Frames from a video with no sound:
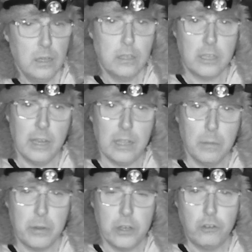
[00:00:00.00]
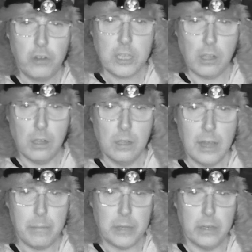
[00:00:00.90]
there's a little bit of drizzle
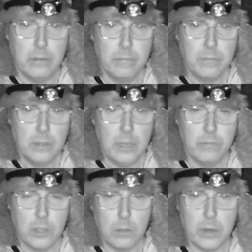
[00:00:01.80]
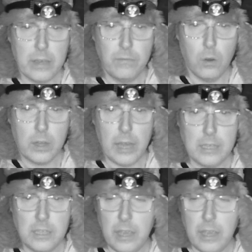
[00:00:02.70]
happening, even though the weather forecast